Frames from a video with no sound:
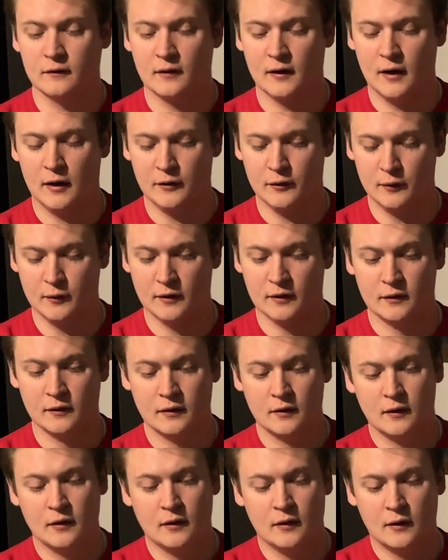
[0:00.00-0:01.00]
and I'll do it
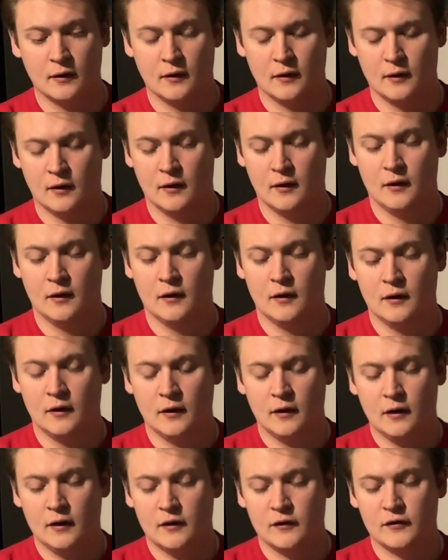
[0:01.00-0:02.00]

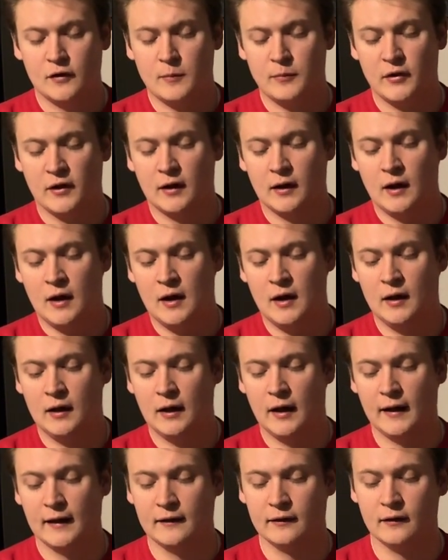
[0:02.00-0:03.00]
something
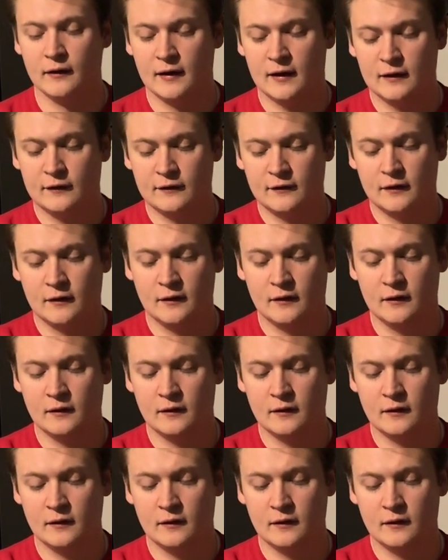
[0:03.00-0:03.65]
like this.